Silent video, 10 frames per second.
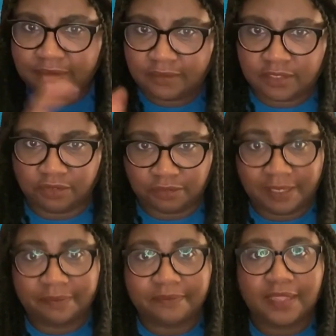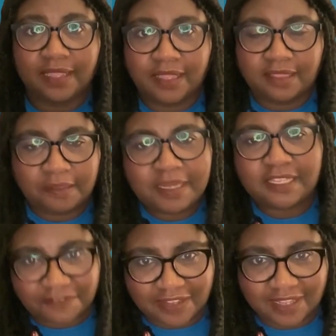excuse me, the book is
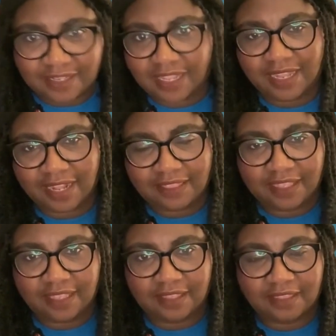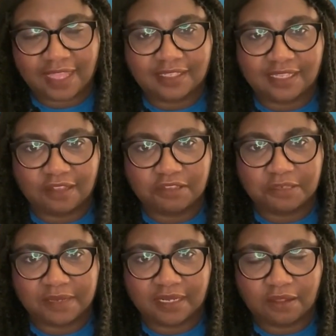fun, and I think that that's the
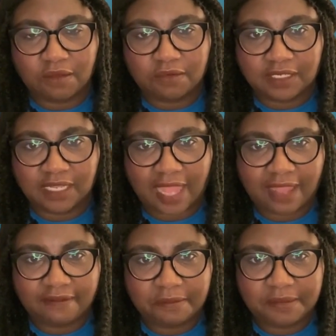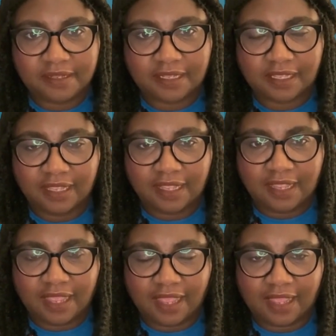ultimate goal to get out of the book.
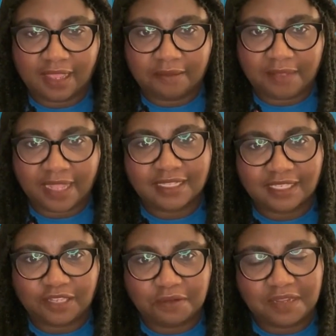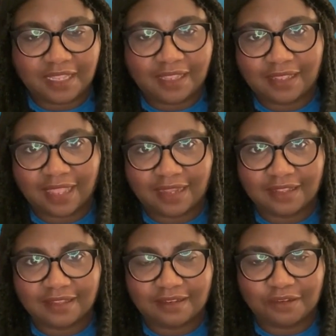And it's a unique kind
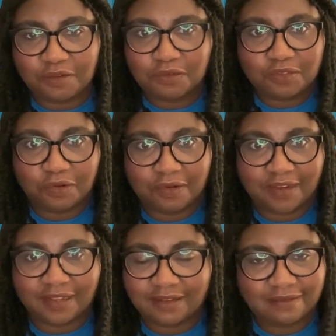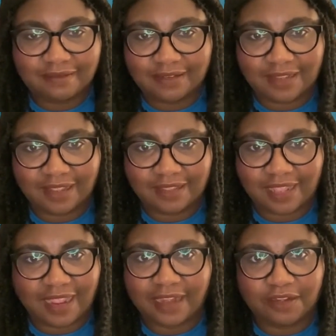of news story that
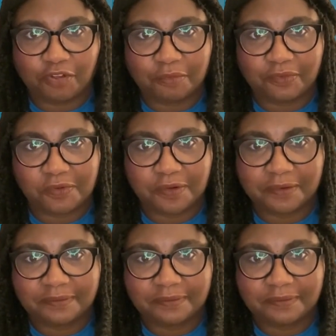I hadn't heard before.